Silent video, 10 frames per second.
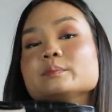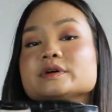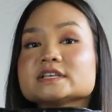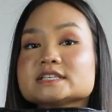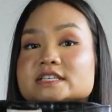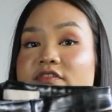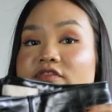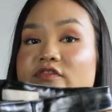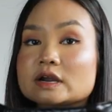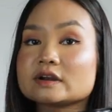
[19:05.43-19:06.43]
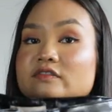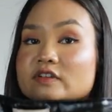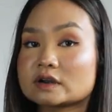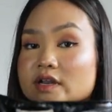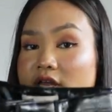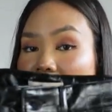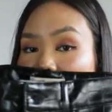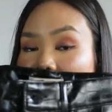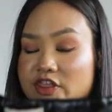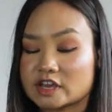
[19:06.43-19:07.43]
But this is a very, very
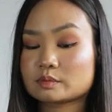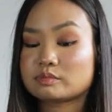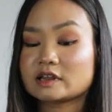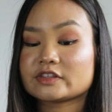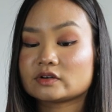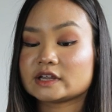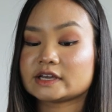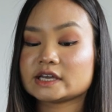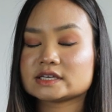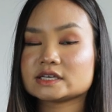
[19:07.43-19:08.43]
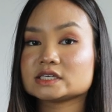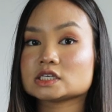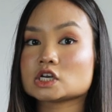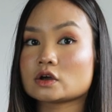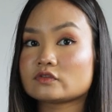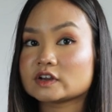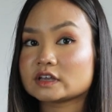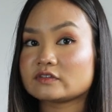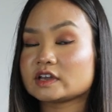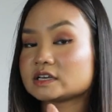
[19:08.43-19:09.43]
thick pleather. Like, it is not
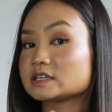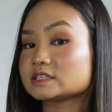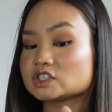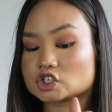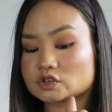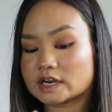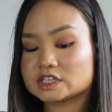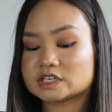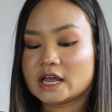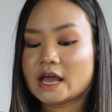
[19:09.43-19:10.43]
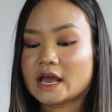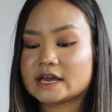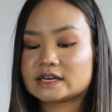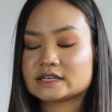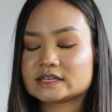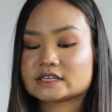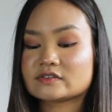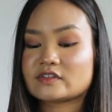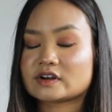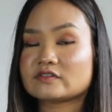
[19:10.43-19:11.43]
forgiving, it doesn't stretch, and it is
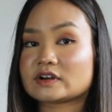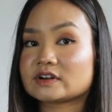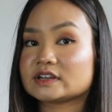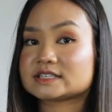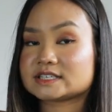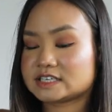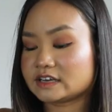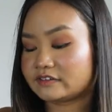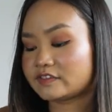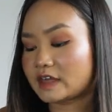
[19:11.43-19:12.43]
very, very stiff.